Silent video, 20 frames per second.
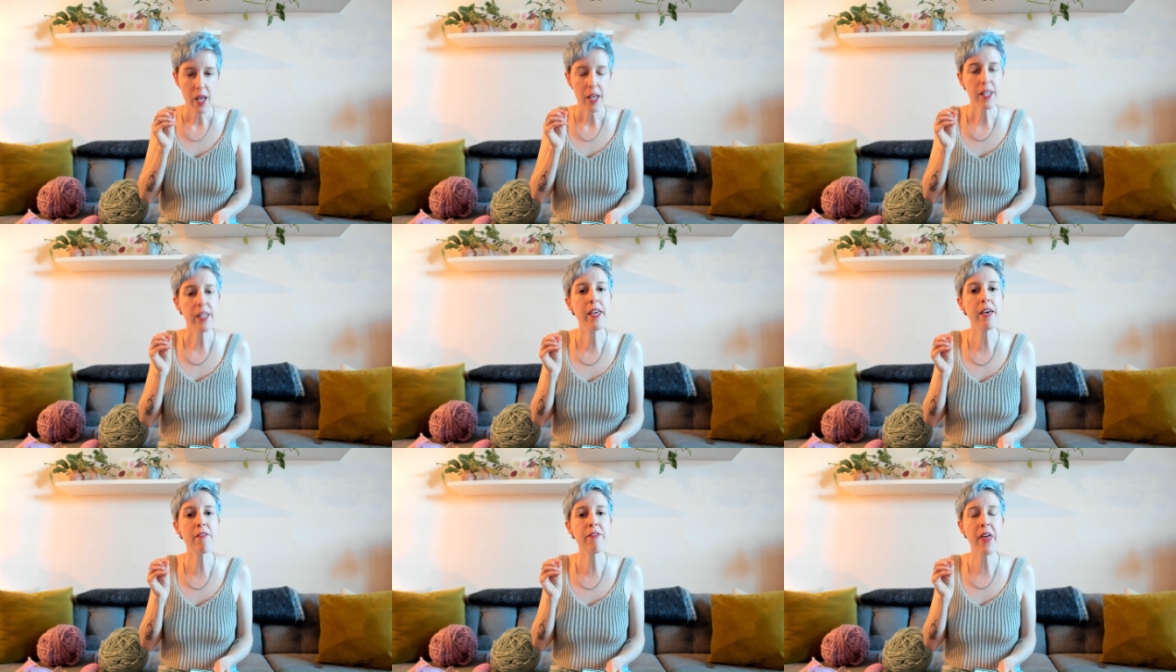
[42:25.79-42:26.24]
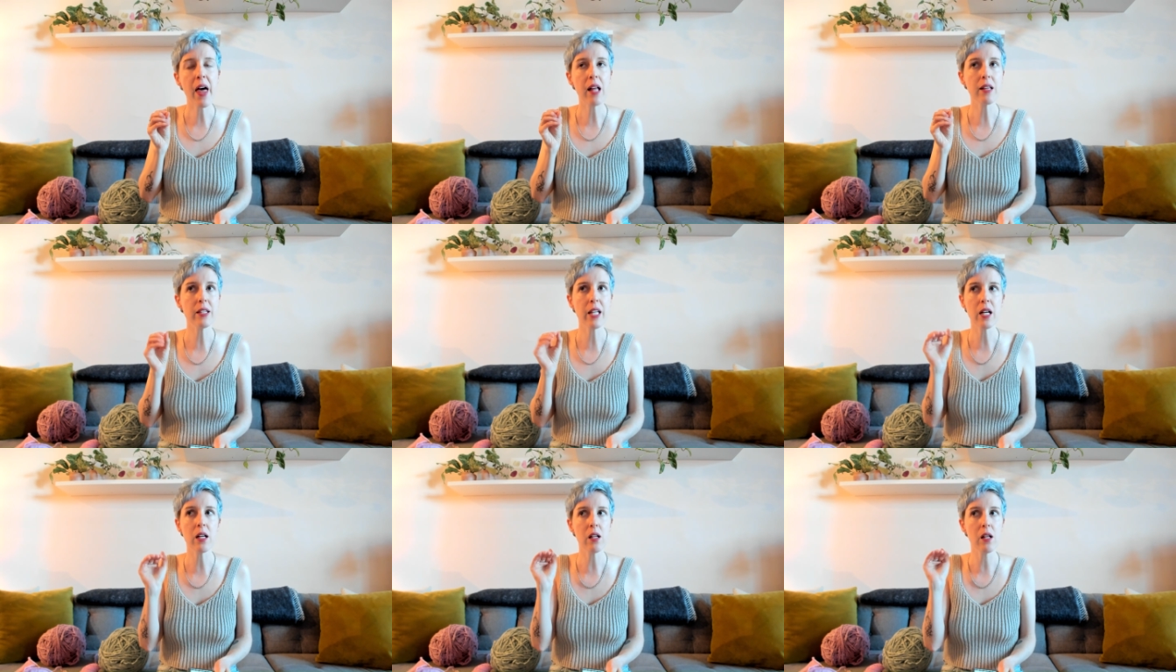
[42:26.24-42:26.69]
Give that
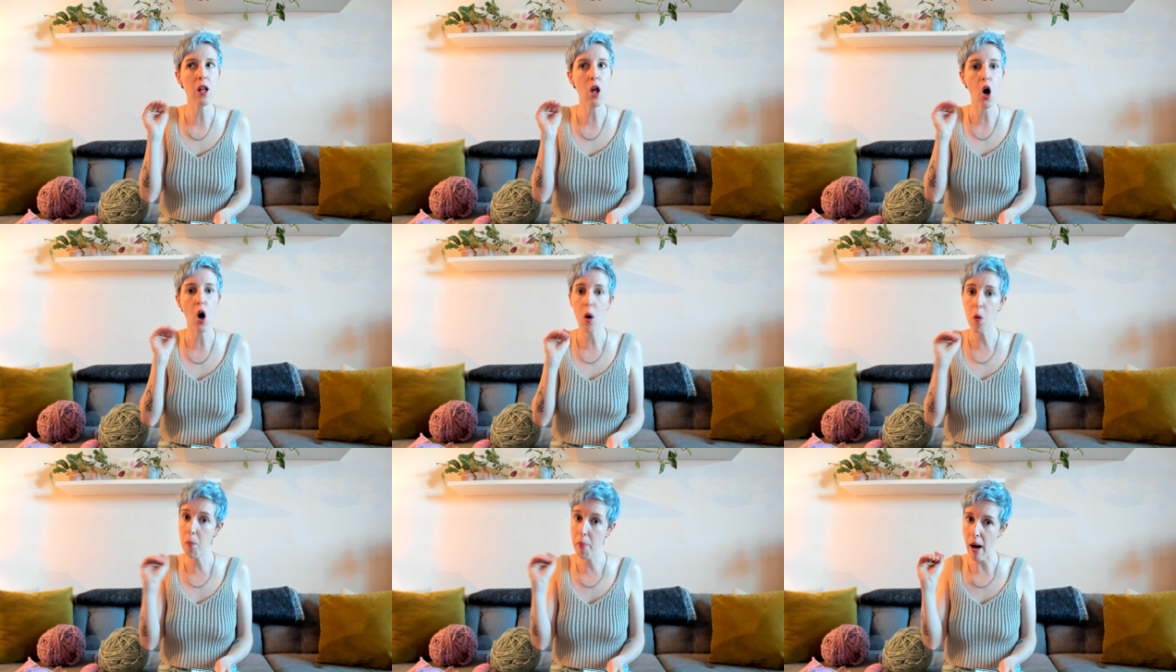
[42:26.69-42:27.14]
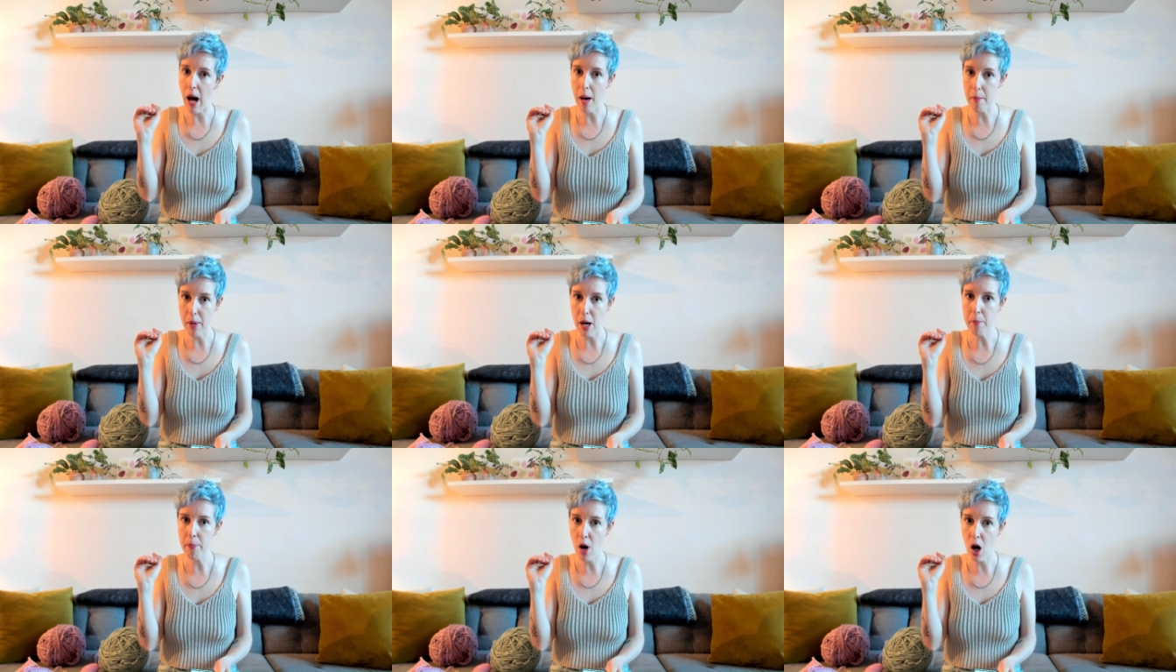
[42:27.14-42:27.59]
little
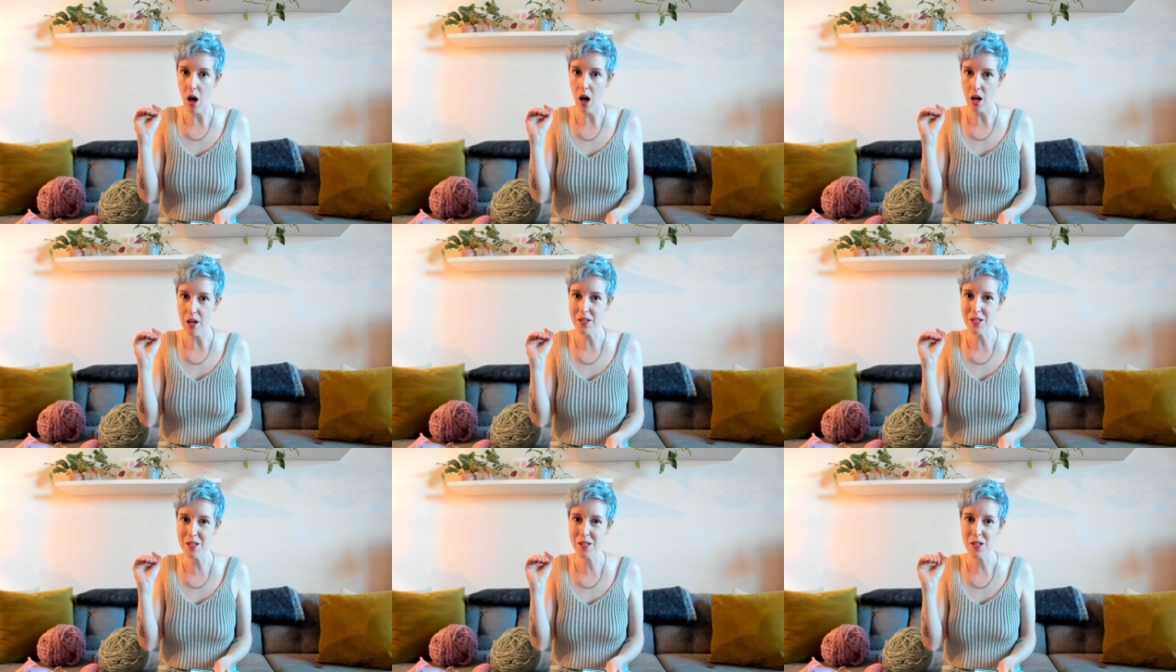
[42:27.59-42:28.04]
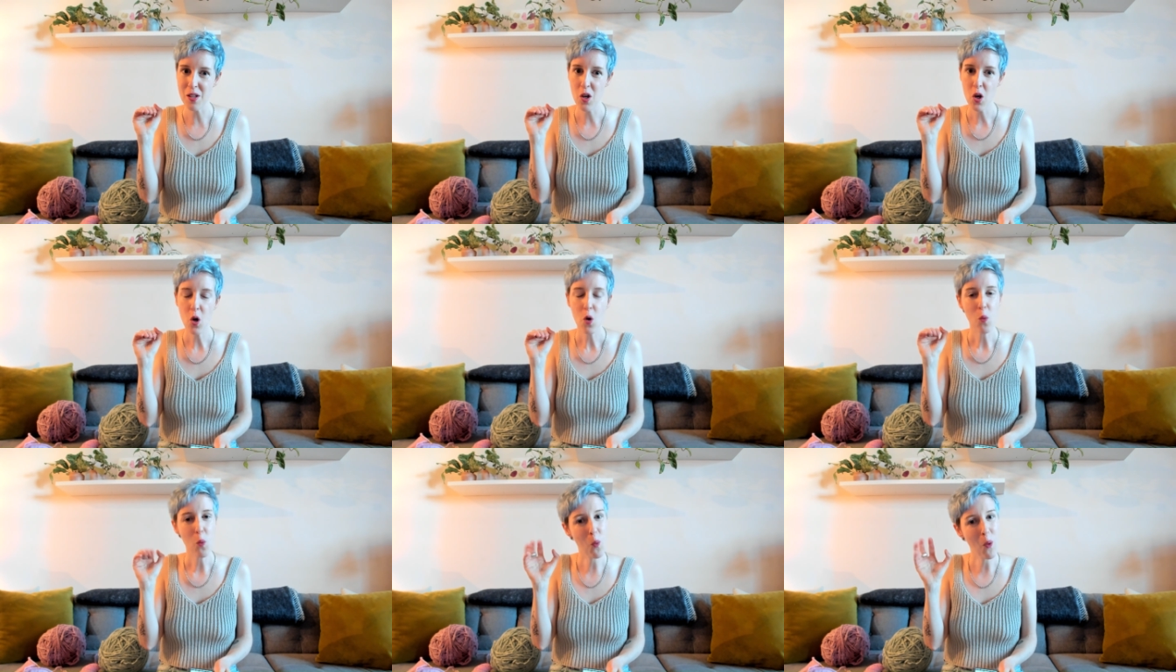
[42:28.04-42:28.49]
Obama pause
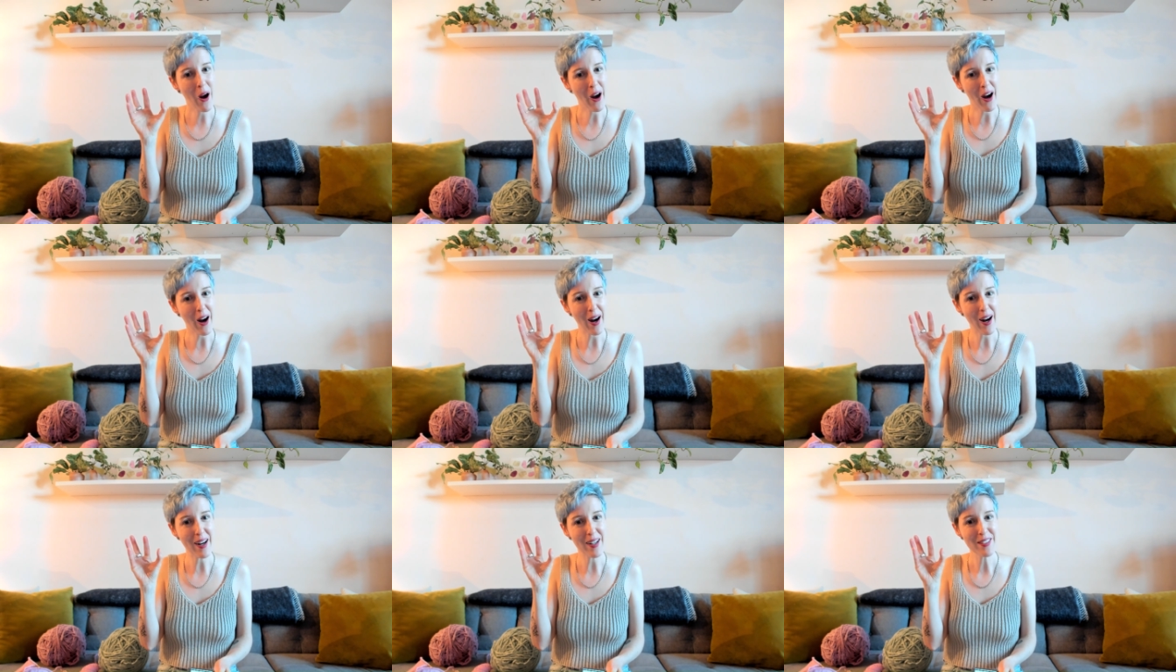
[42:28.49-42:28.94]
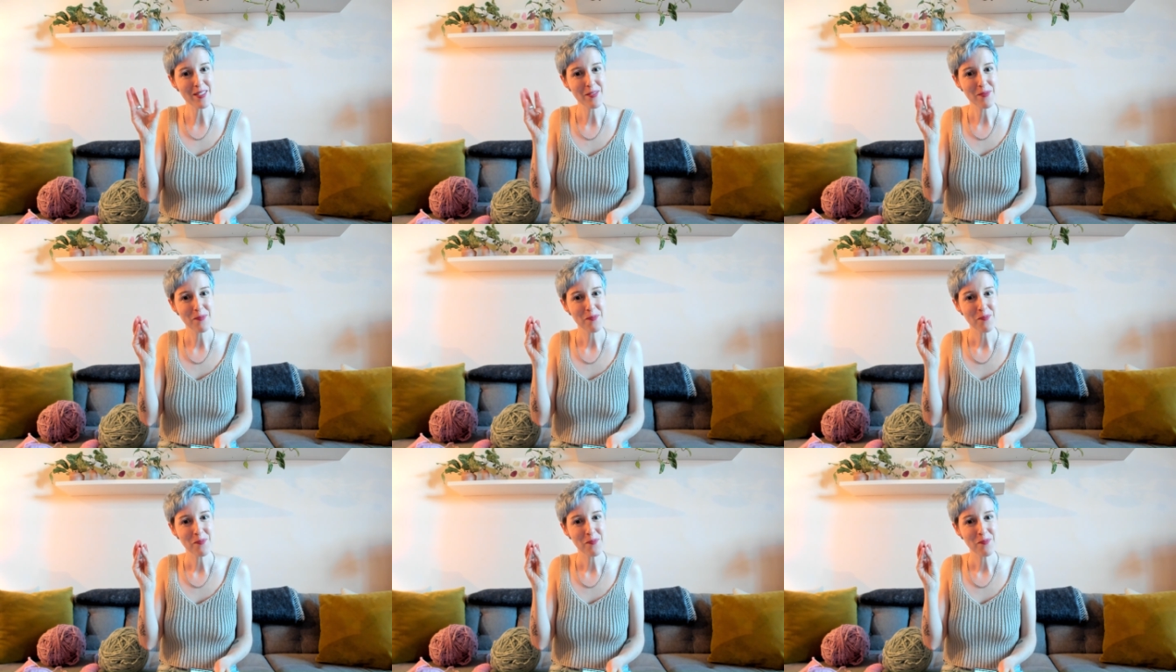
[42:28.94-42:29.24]
where